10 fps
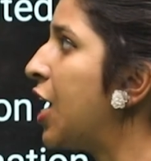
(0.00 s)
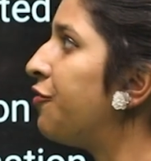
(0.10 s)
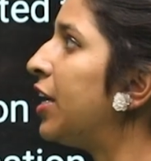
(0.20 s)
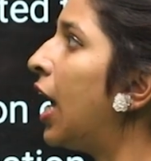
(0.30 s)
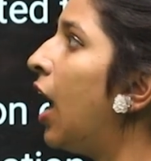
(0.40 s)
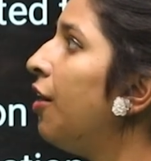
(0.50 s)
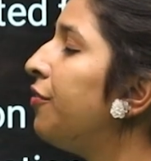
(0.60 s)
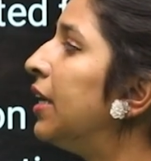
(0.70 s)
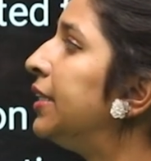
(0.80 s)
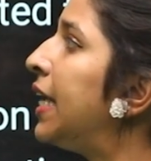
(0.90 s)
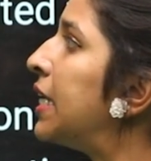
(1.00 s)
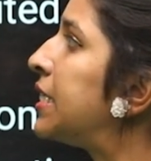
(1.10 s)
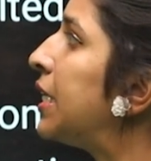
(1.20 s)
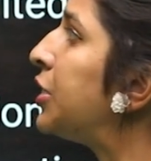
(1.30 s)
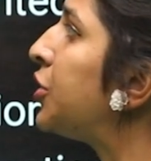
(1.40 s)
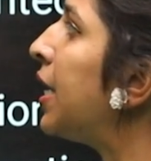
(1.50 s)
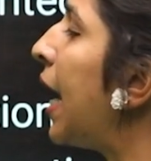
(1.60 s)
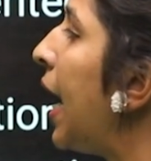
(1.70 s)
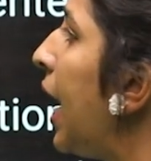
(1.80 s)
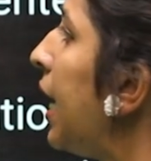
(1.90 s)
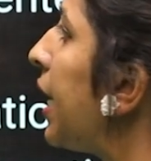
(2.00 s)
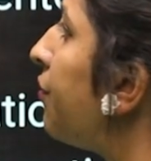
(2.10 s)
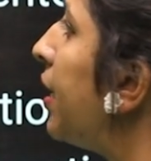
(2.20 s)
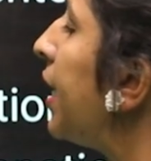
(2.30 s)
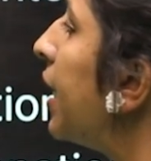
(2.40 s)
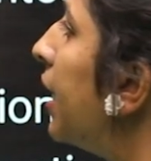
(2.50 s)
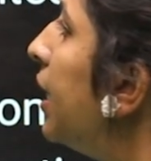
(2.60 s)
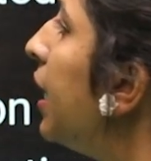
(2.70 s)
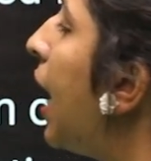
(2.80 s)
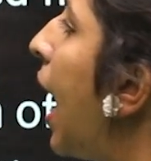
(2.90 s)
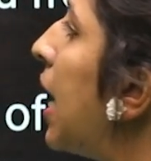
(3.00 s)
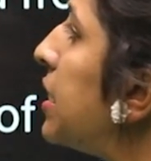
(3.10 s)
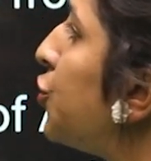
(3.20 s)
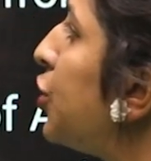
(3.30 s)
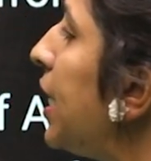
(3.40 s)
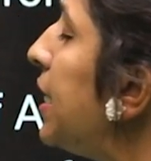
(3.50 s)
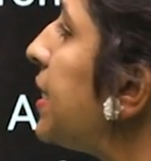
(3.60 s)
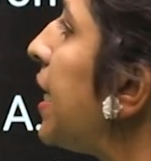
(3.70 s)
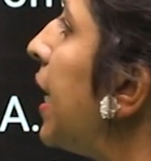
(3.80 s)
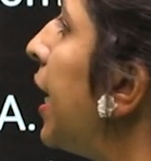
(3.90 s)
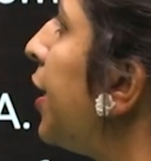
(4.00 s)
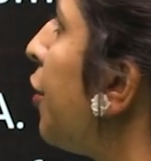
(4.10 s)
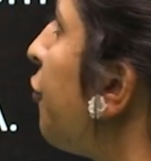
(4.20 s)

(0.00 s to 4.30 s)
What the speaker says: We have the assertion A given here as genes inherited